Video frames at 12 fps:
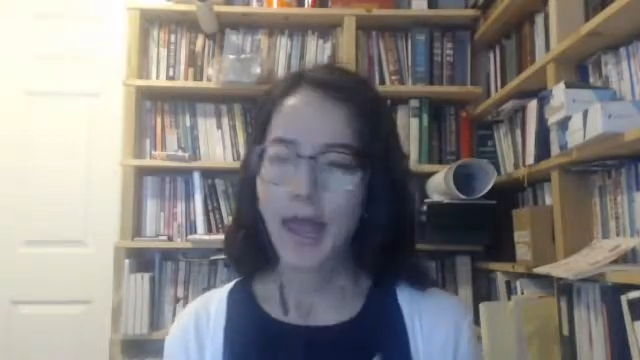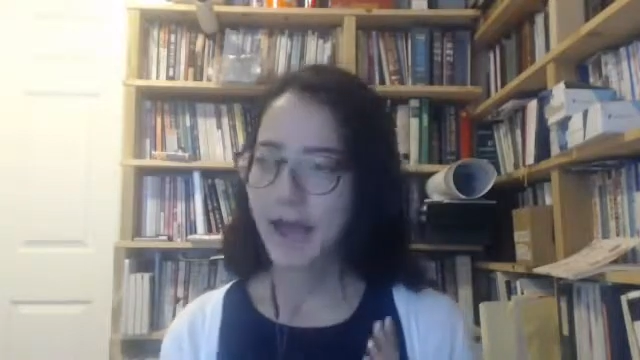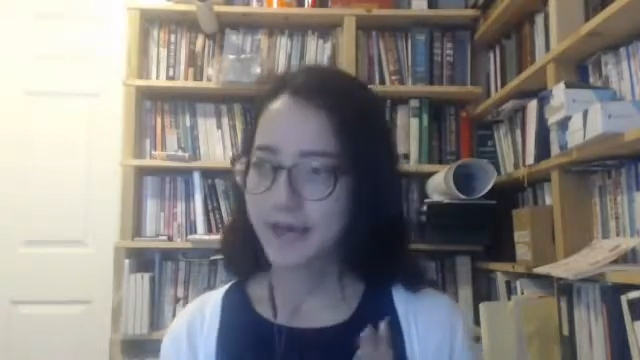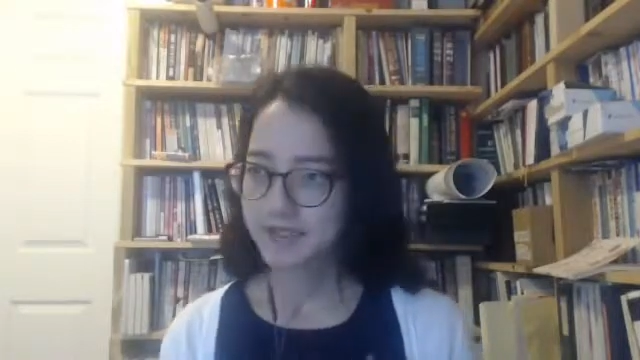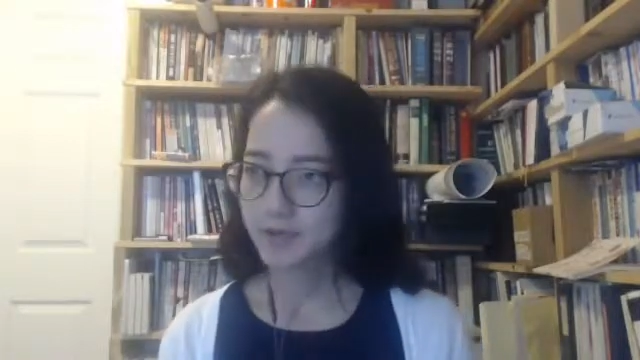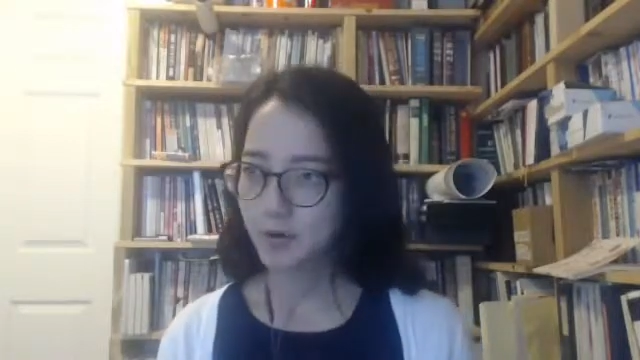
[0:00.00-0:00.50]

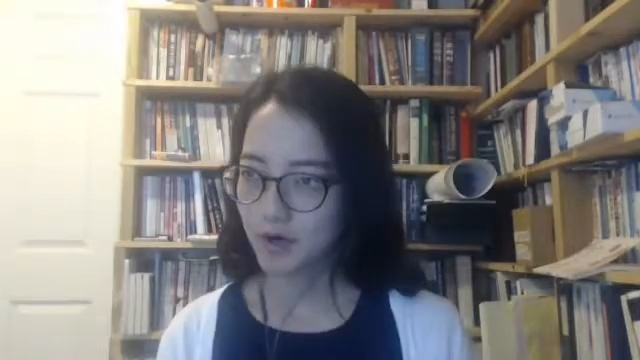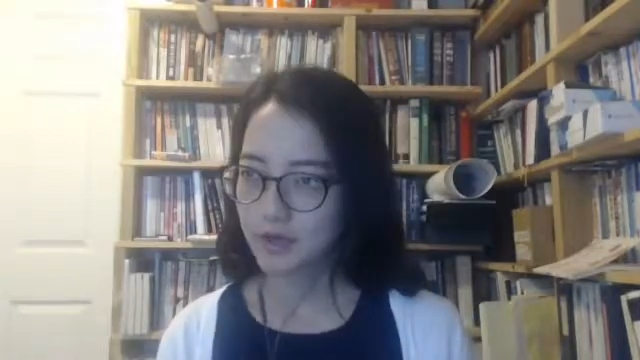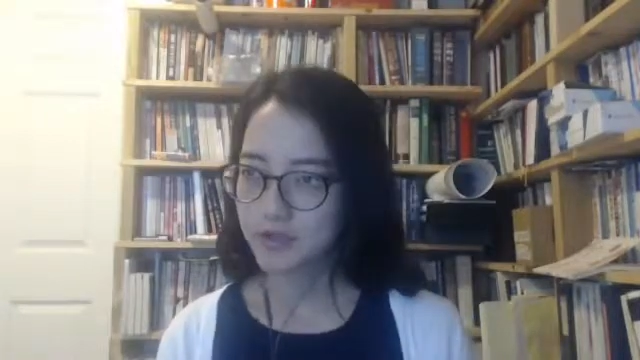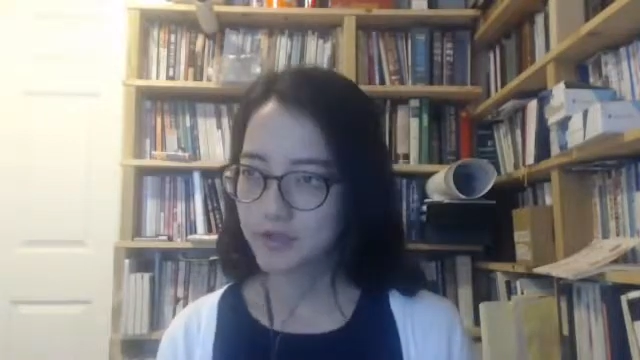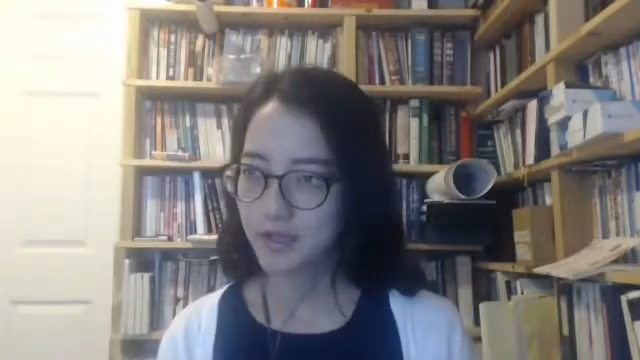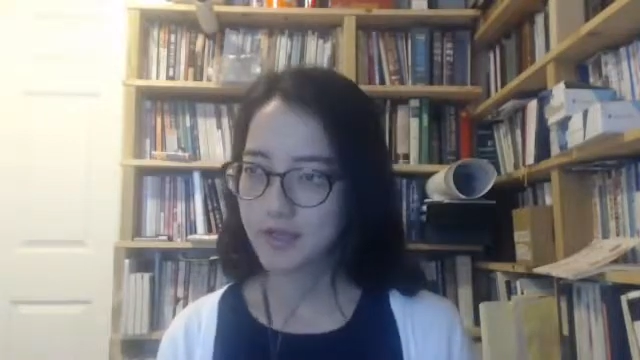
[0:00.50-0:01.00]
ask
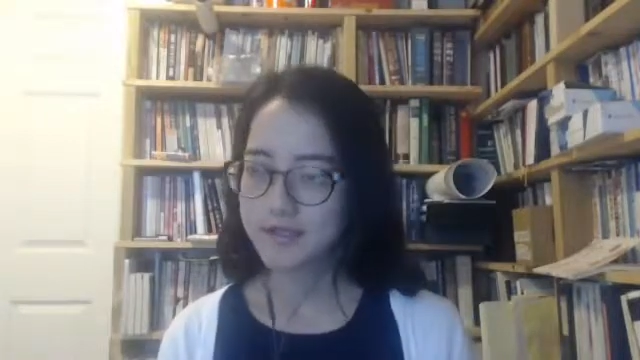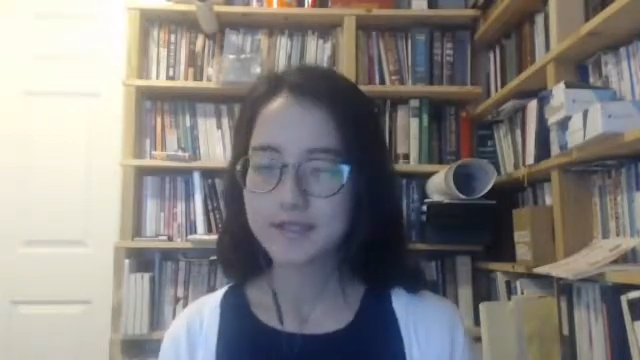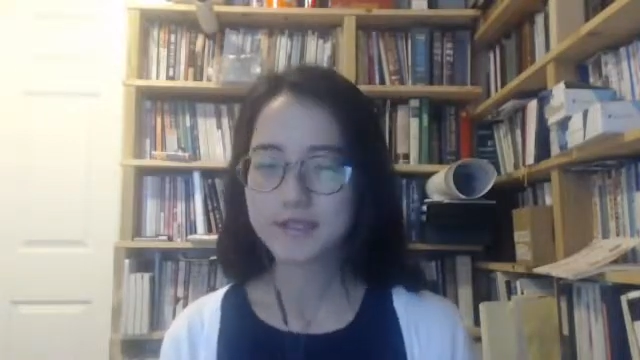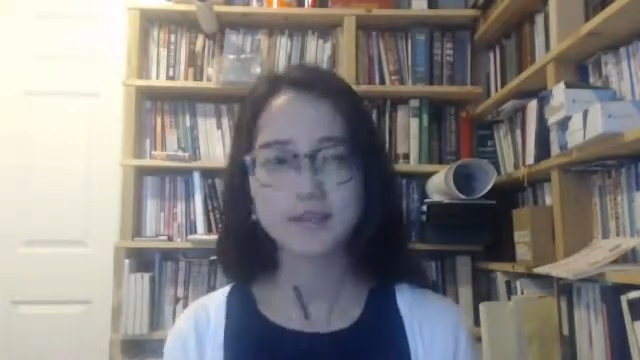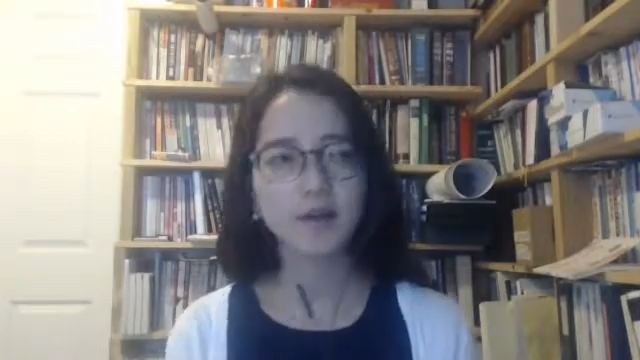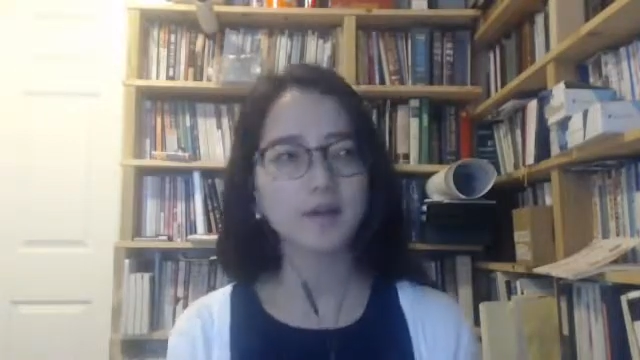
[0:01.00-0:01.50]
questions,
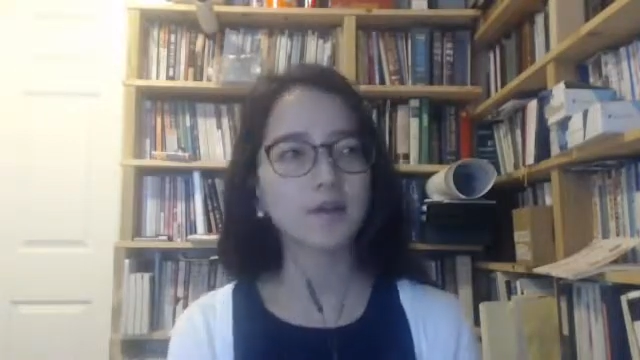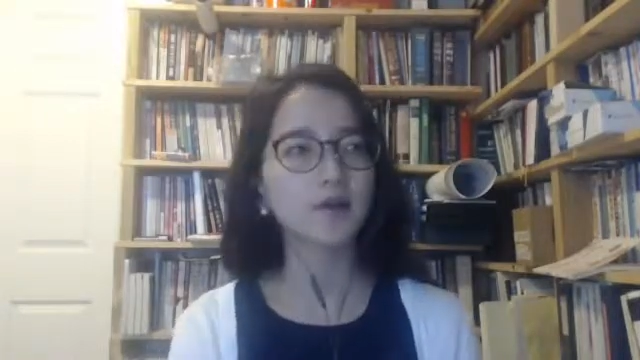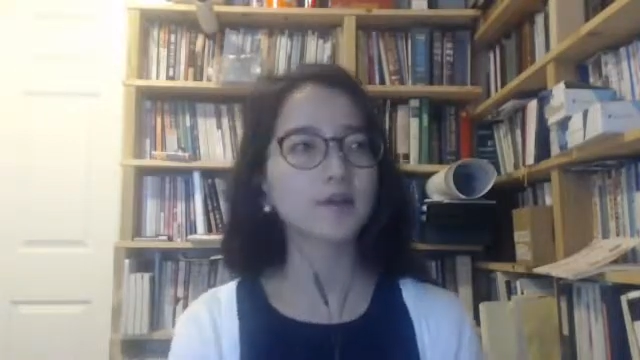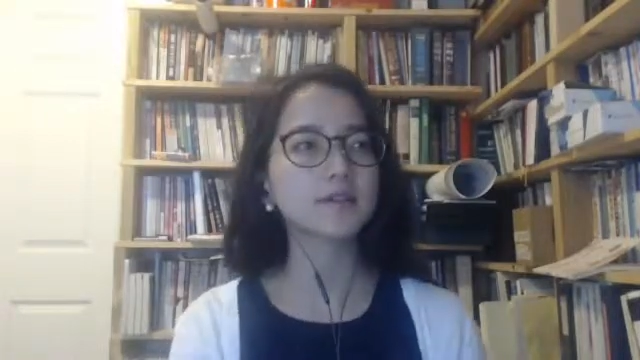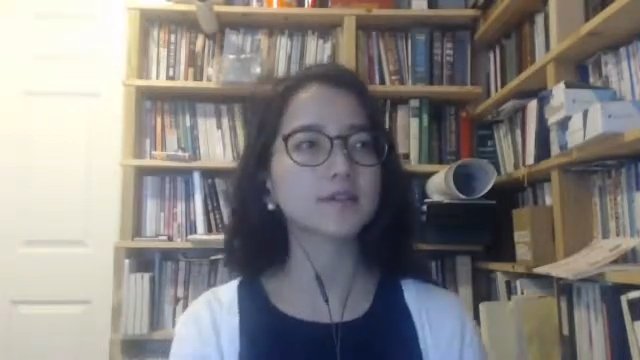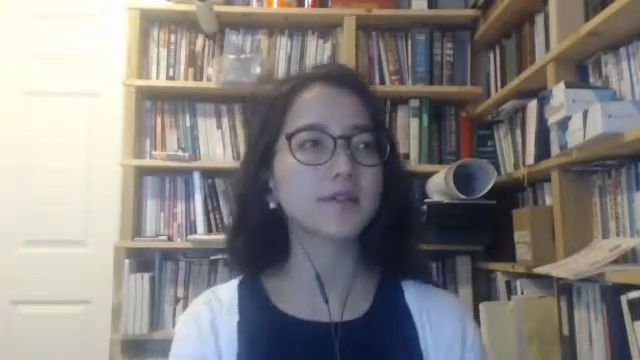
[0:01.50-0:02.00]
and so I
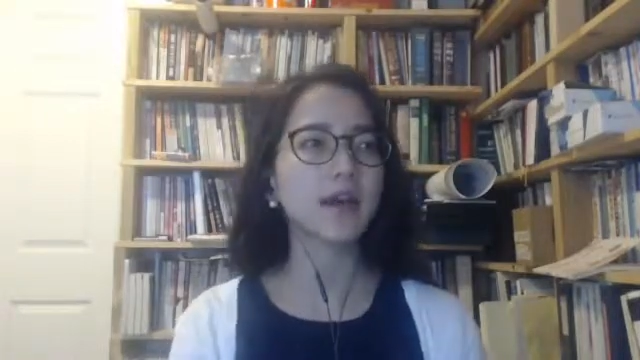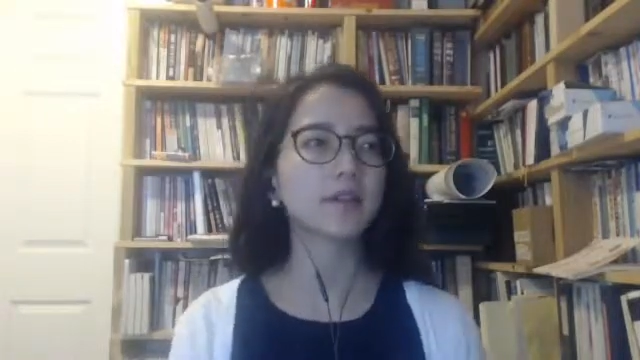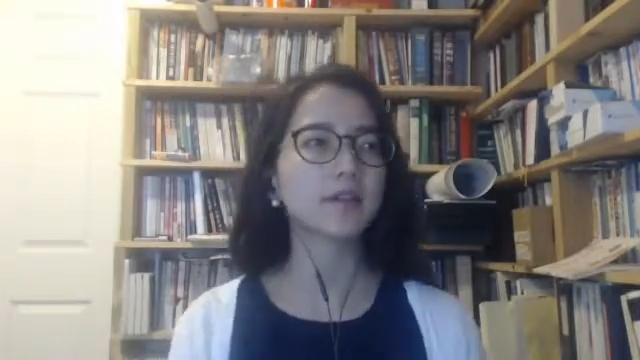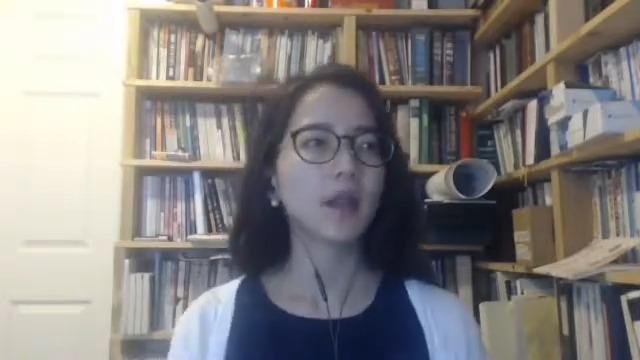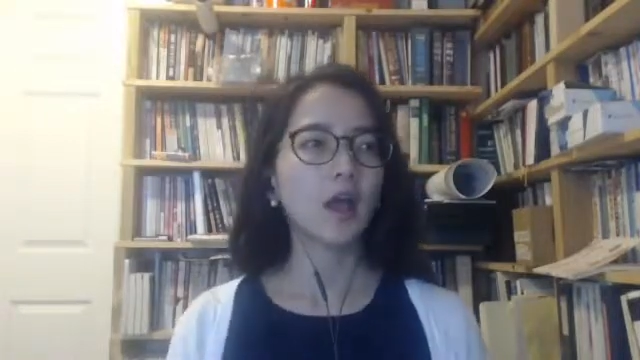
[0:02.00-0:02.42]
noticed that